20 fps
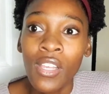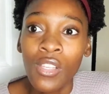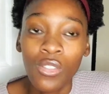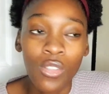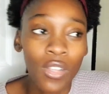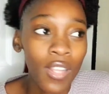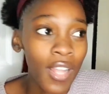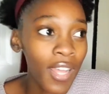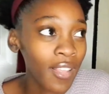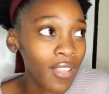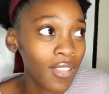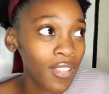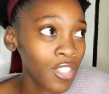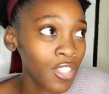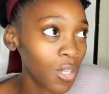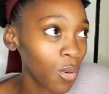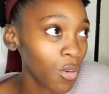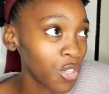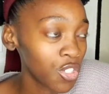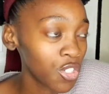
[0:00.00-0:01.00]
so like the
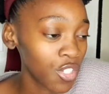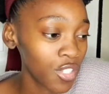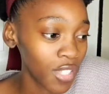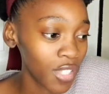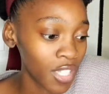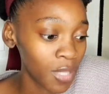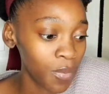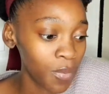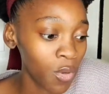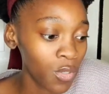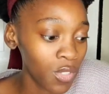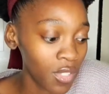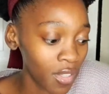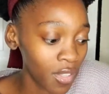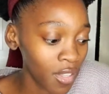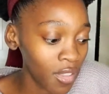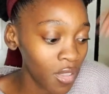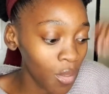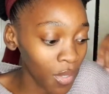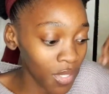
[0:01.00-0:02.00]
shower was just exposed,
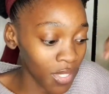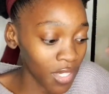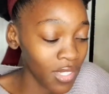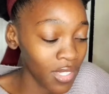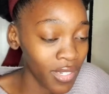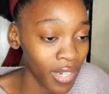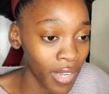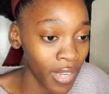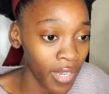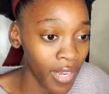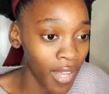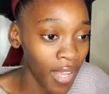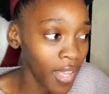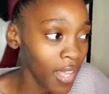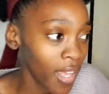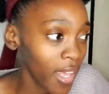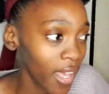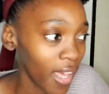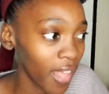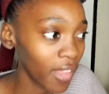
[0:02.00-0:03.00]
and then there was a drain,
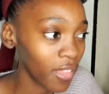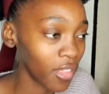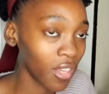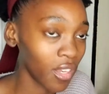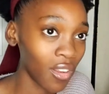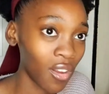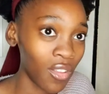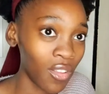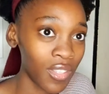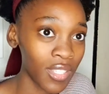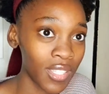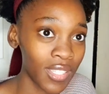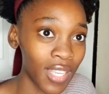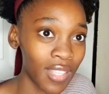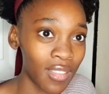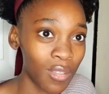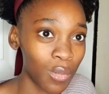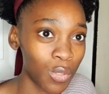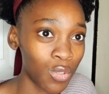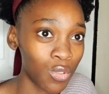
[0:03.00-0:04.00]
and then on the
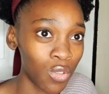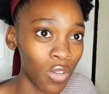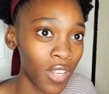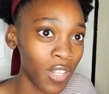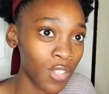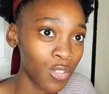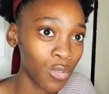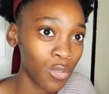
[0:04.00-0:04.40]
side there was a toilet.